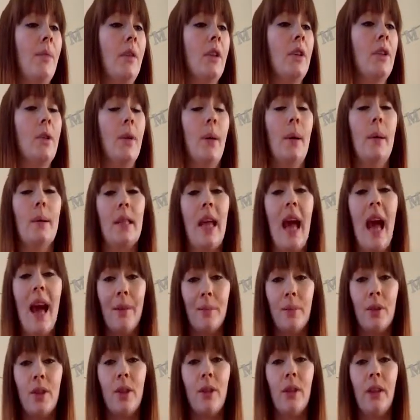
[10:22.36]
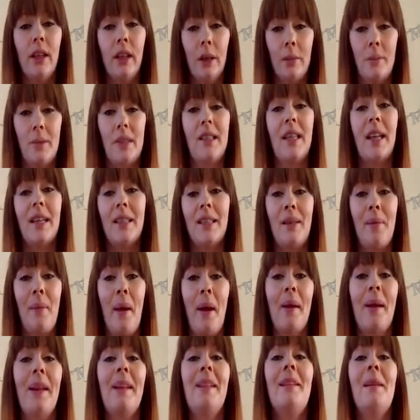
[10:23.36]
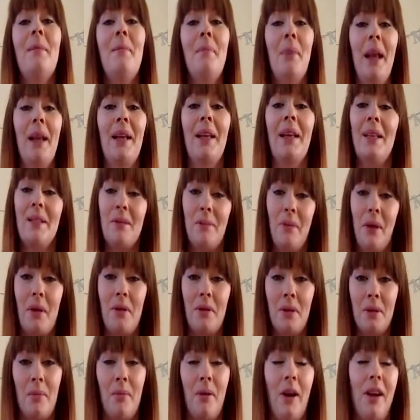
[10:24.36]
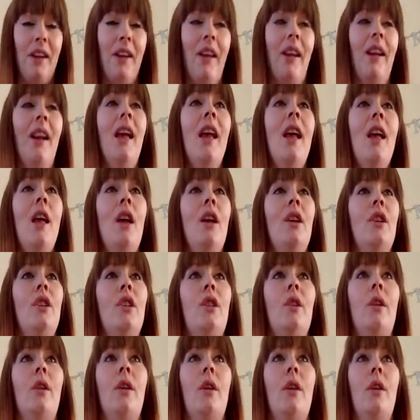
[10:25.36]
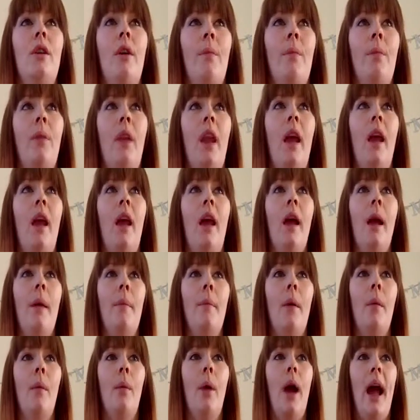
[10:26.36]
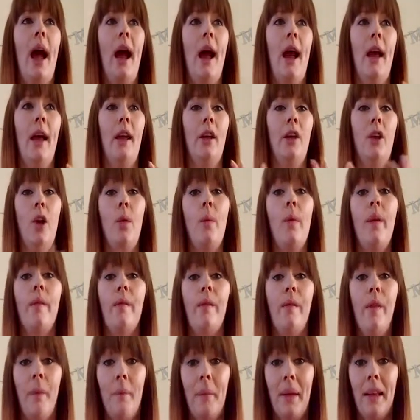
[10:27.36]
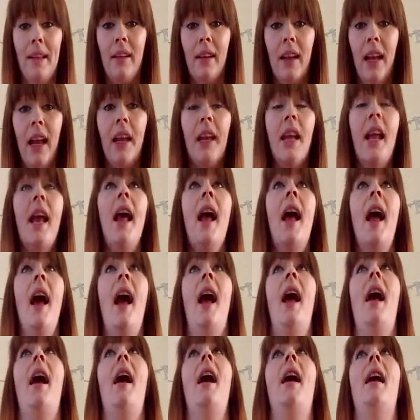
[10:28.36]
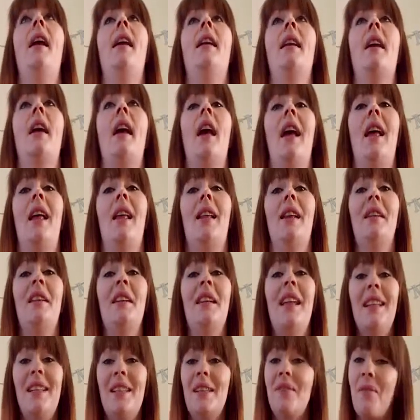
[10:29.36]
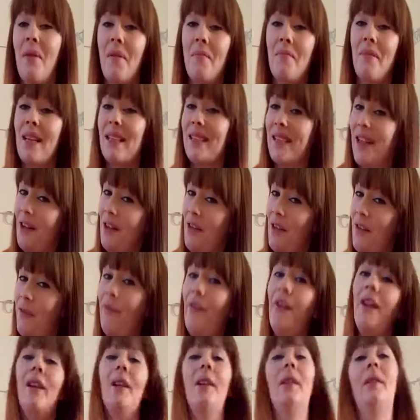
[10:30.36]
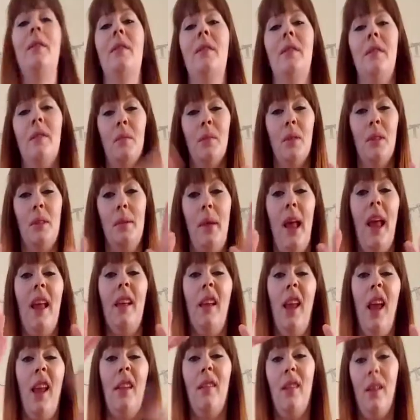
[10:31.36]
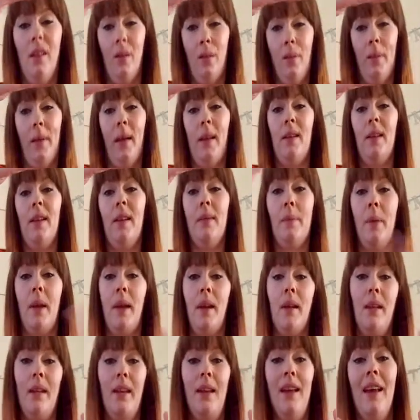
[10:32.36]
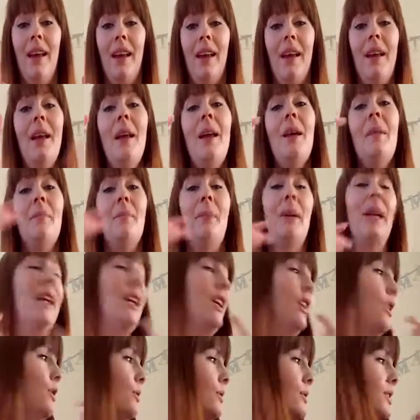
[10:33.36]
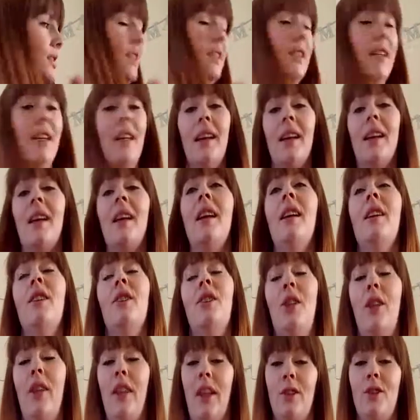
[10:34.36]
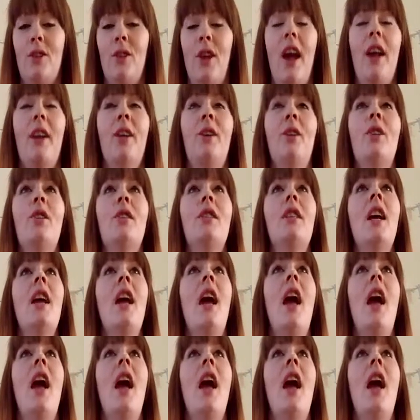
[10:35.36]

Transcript: So I was absolutely obsessed about knitted blankets when I was pregnant. So I got one from Matalan. I knitted one myself. It ended up about this big, but he uses it, so that's kind of good.